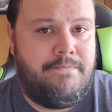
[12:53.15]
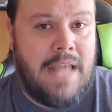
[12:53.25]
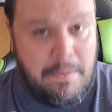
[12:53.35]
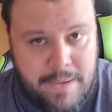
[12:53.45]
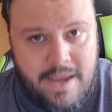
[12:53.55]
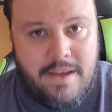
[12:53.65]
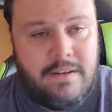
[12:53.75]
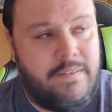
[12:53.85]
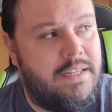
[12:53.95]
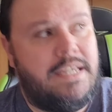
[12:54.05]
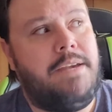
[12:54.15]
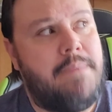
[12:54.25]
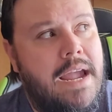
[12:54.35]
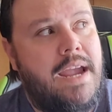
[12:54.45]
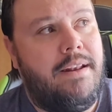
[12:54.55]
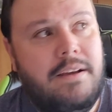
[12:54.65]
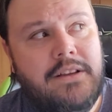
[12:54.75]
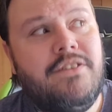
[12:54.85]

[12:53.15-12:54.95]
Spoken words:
got banned, and then he made